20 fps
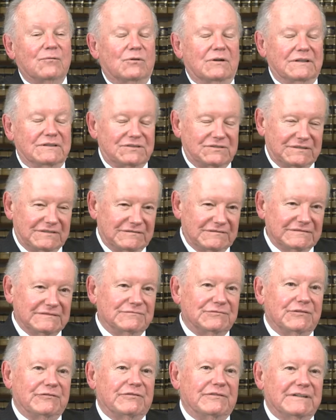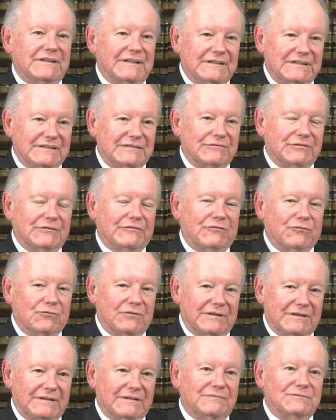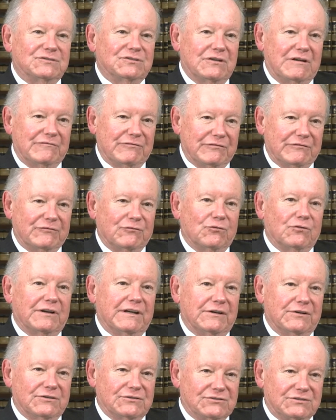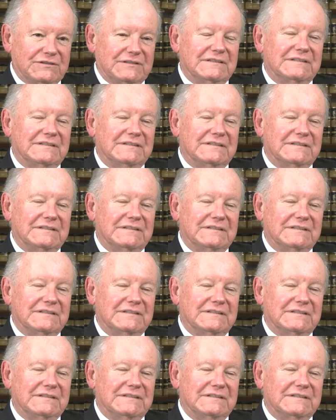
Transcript: I was for four, uh, it was on for four years. Yeah,